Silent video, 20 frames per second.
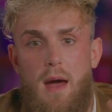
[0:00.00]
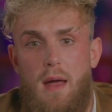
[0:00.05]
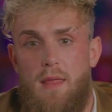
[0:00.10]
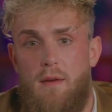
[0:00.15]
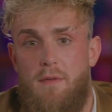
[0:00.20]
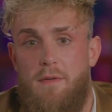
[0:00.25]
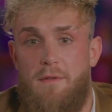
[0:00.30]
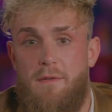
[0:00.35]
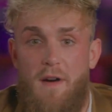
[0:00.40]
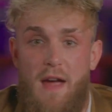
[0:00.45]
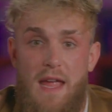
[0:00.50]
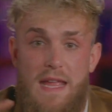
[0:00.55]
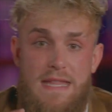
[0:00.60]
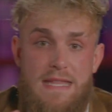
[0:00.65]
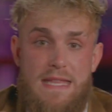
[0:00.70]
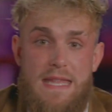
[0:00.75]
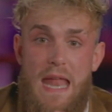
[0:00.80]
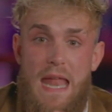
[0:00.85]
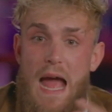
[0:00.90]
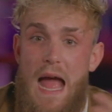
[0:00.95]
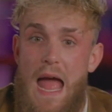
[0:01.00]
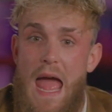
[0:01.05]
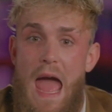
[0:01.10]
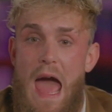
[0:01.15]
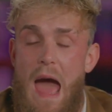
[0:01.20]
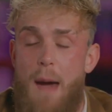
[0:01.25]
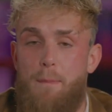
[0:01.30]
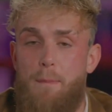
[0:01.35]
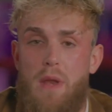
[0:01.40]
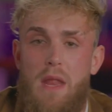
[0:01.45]
the fights not
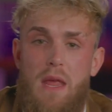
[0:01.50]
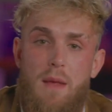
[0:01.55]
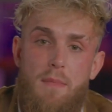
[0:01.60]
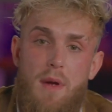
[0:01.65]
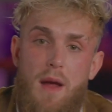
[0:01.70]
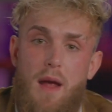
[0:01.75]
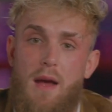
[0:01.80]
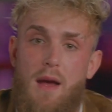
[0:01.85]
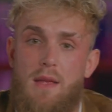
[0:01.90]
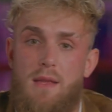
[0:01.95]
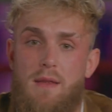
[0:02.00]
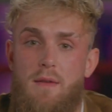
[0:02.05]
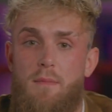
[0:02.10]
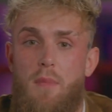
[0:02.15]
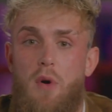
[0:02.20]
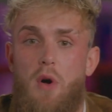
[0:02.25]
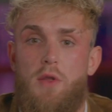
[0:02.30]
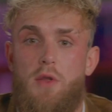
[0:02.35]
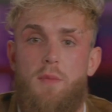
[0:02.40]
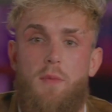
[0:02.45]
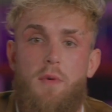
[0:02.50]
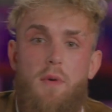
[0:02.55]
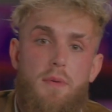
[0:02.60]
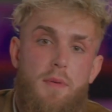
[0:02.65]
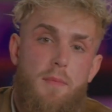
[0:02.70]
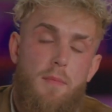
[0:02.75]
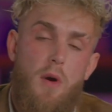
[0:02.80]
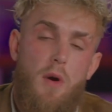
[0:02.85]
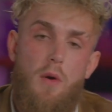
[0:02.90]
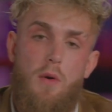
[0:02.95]
happening because of multiple
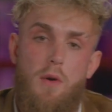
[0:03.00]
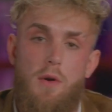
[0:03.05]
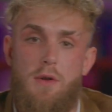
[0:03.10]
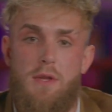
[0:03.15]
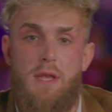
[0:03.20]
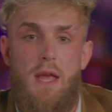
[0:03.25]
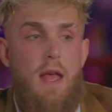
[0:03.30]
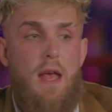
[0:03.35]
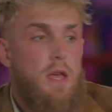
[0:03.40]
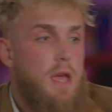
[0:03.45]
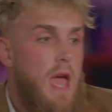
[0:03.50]
promoters,